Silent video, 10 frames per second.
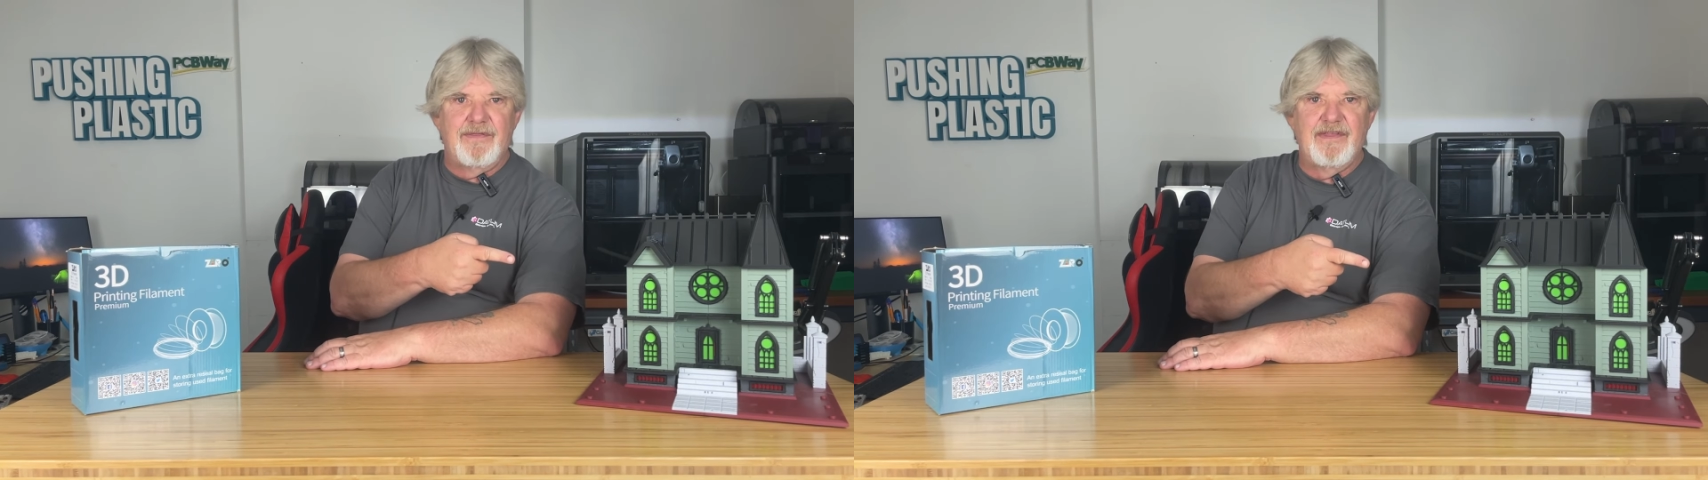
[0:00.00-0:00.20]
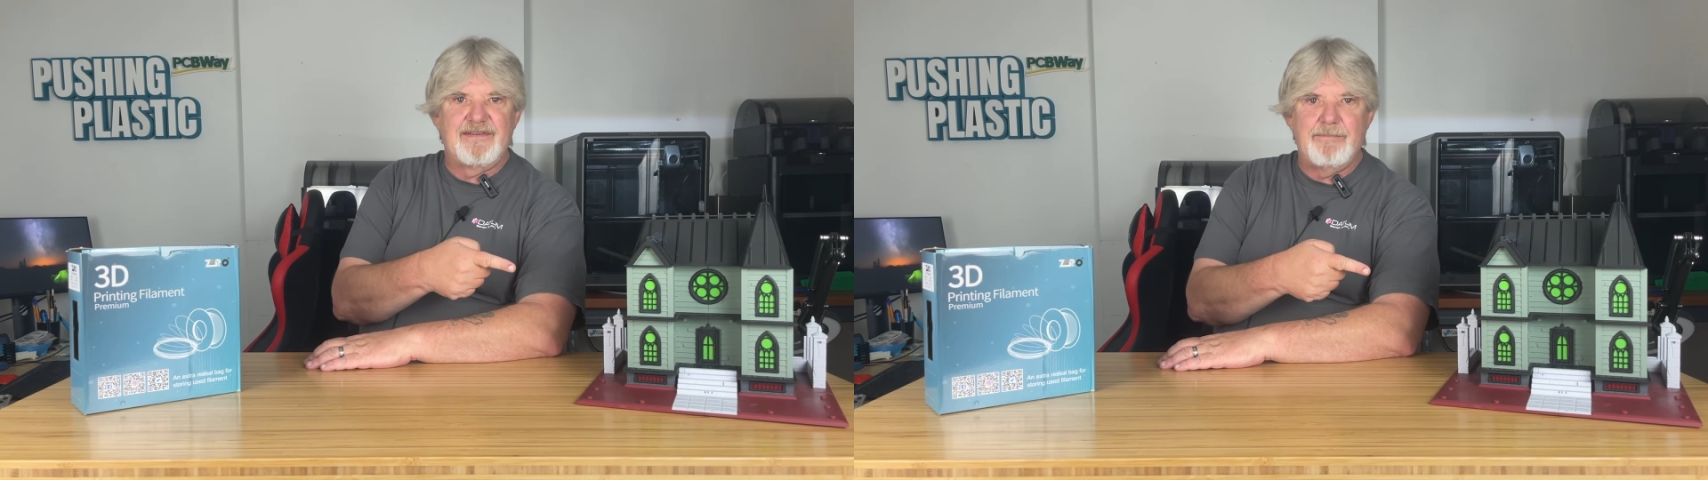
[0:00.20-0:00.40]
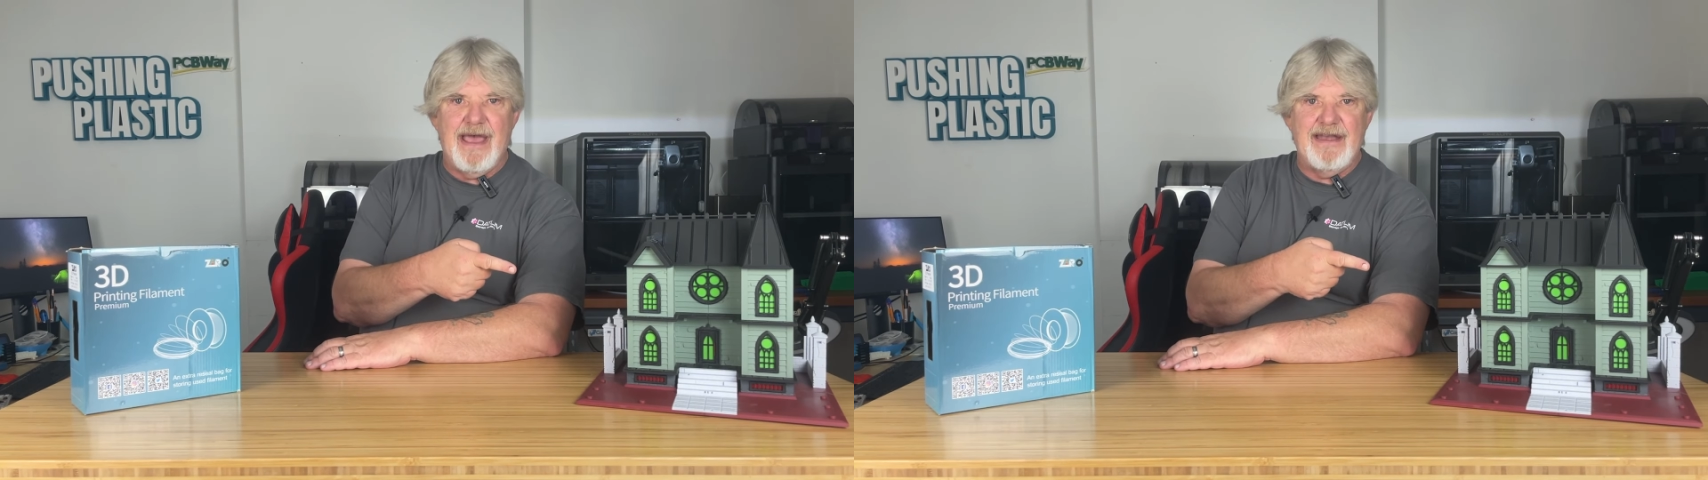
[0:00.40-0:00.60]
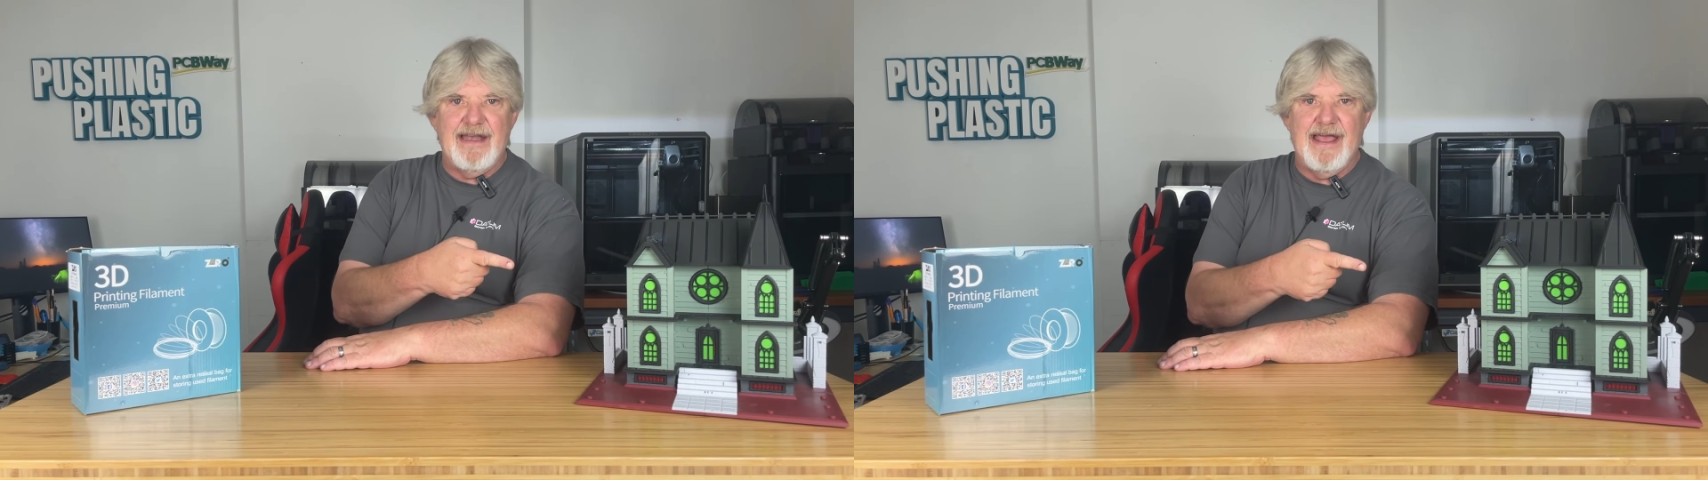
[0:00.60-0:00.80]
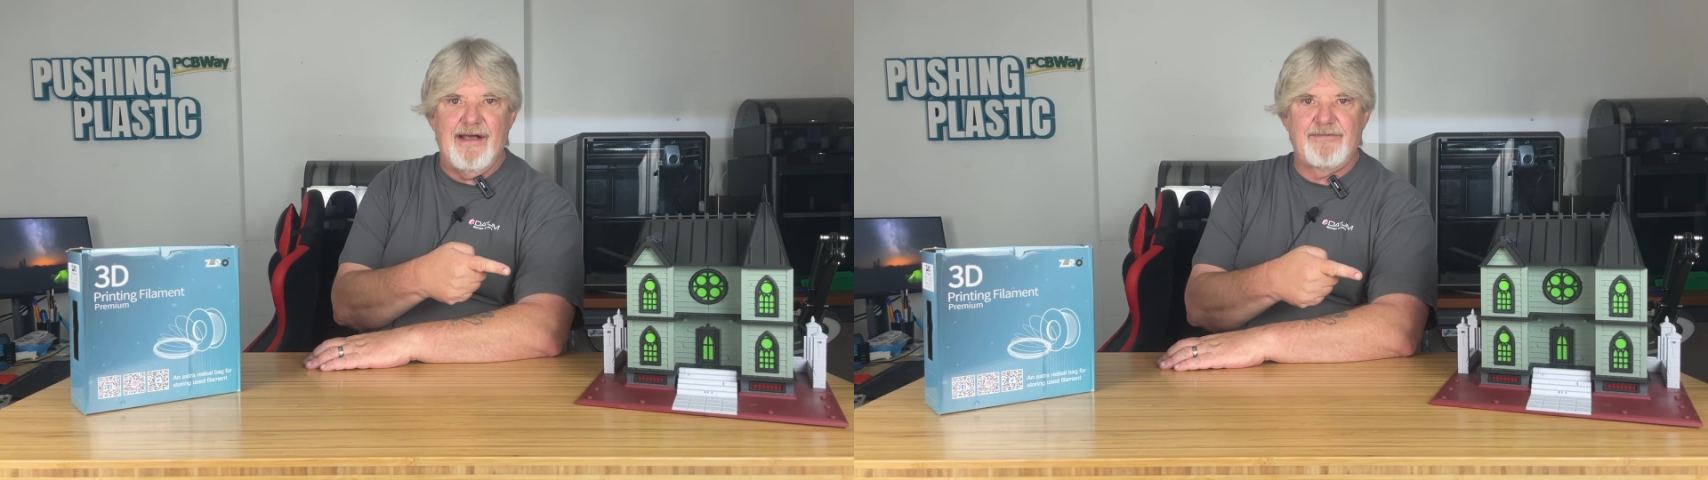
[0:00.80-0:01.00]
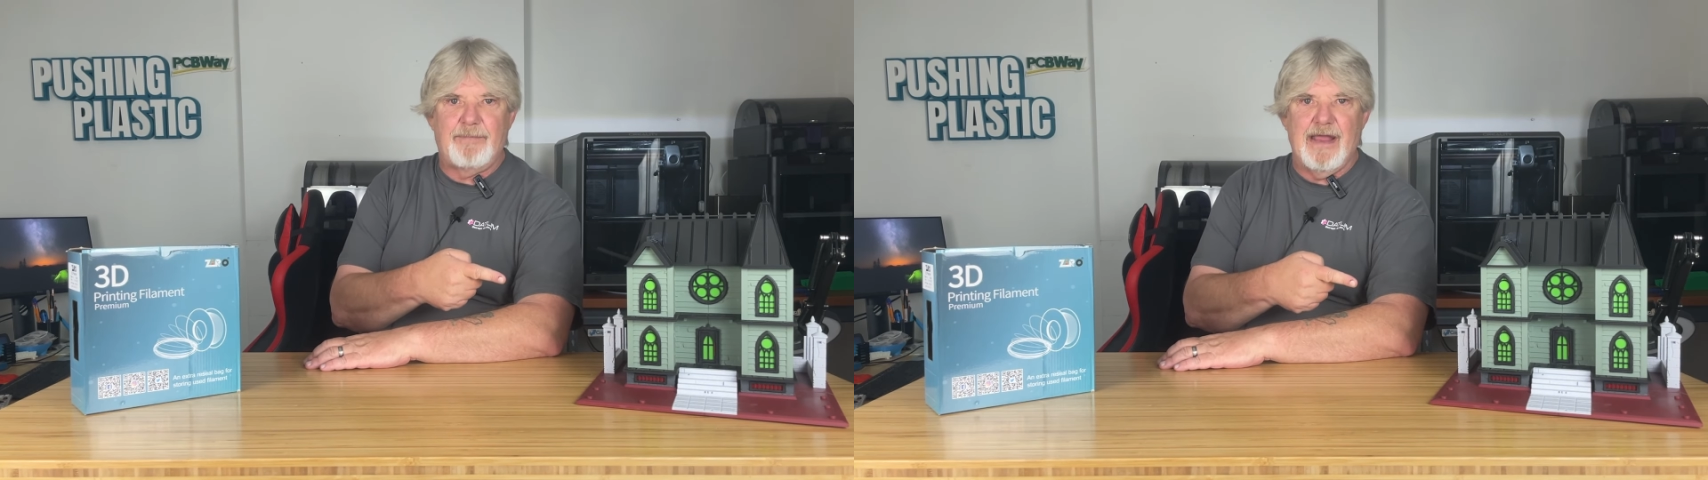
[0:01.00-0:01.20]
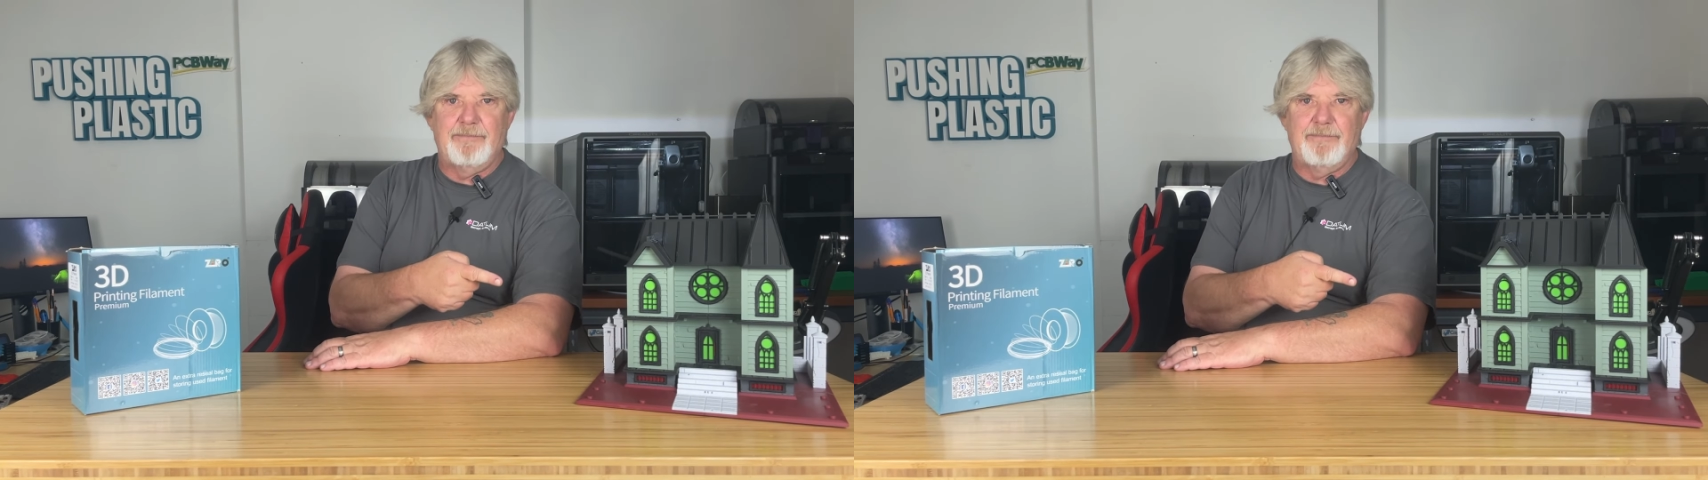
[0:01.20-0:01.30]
This abandoned house by